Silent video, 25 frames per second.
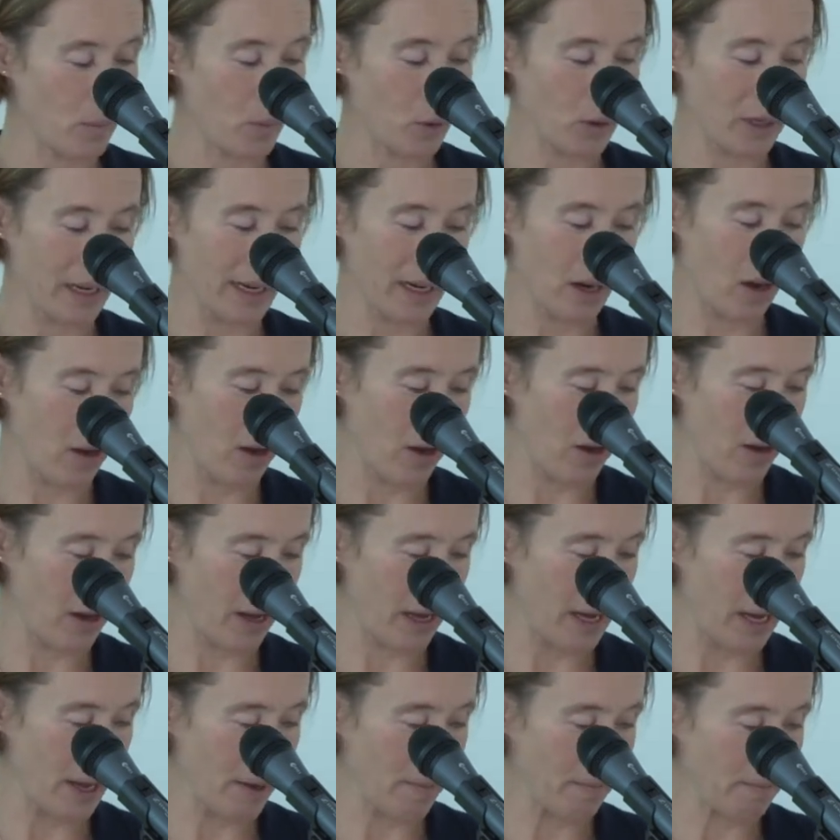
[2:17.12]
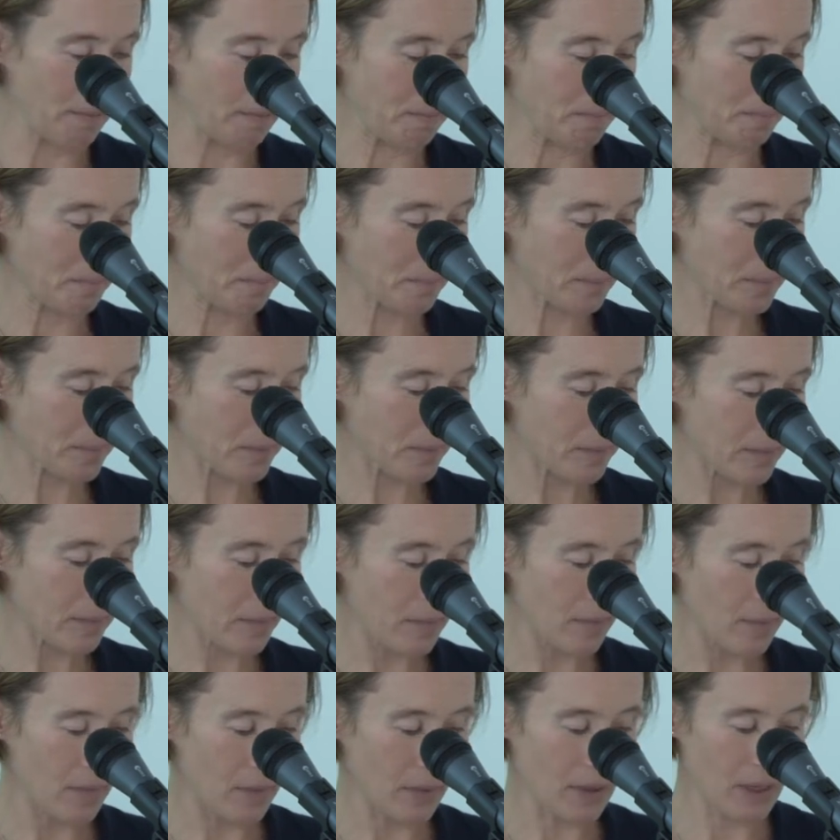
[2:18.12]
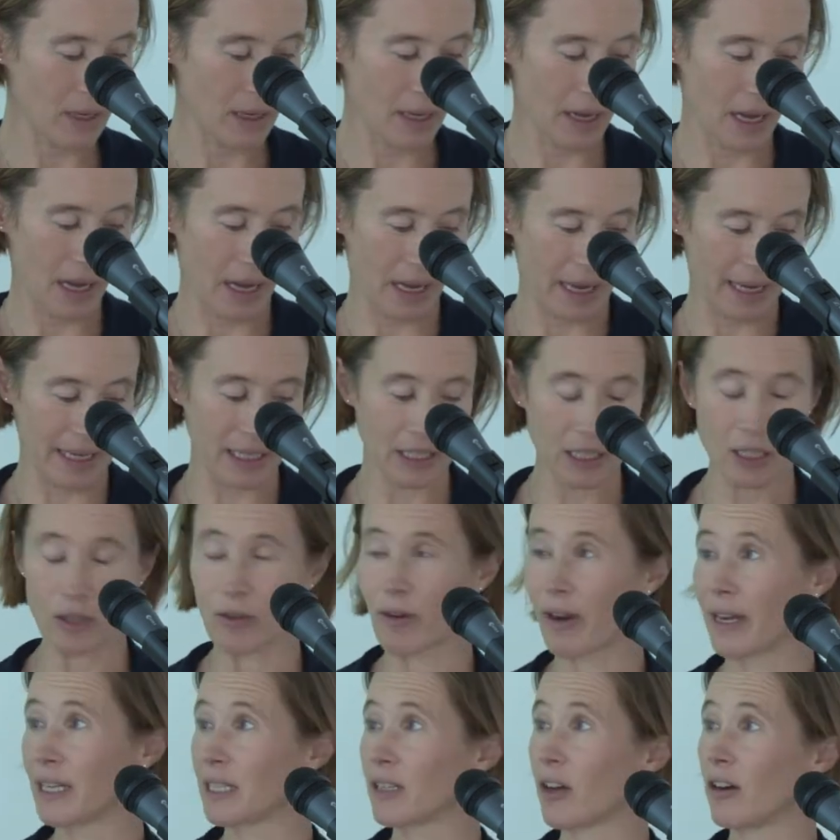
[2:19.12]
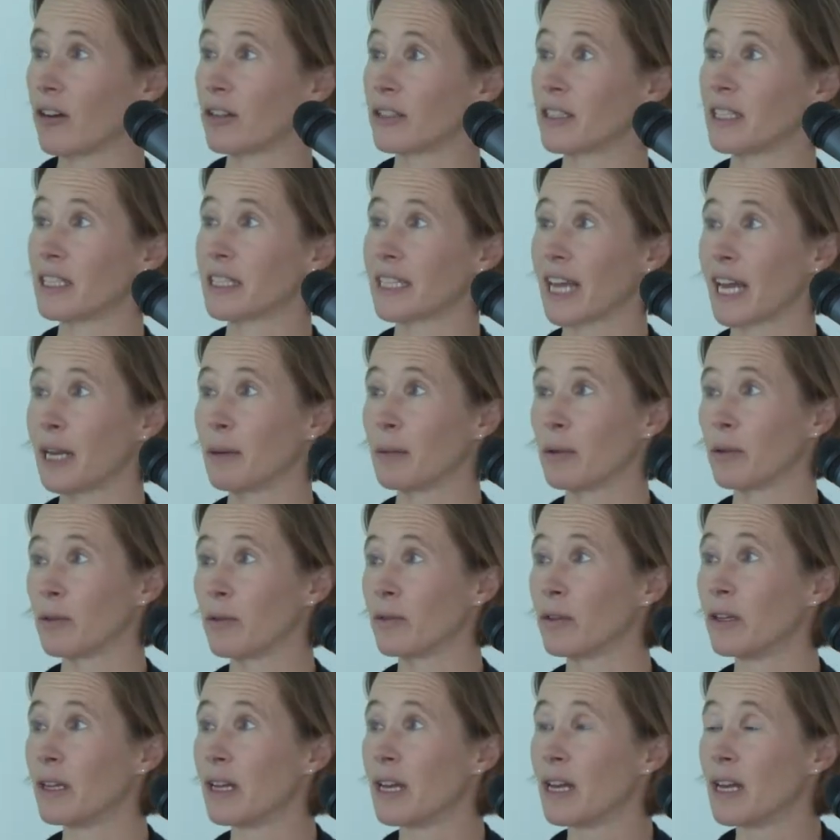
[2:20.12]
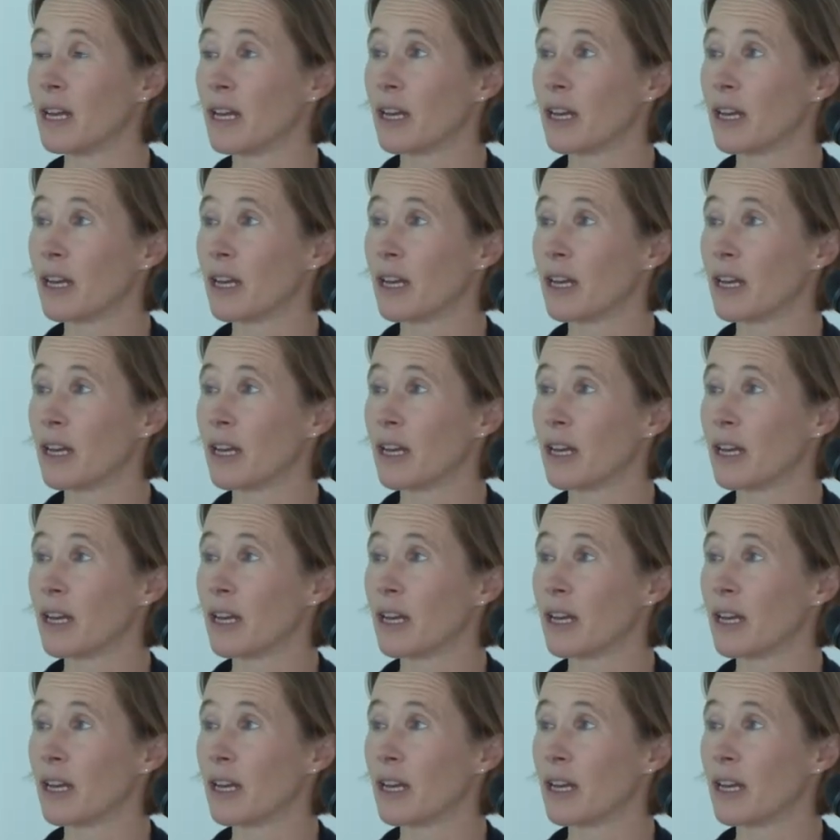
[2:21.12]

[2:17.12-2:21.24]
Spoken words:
put in our integrate our sustainable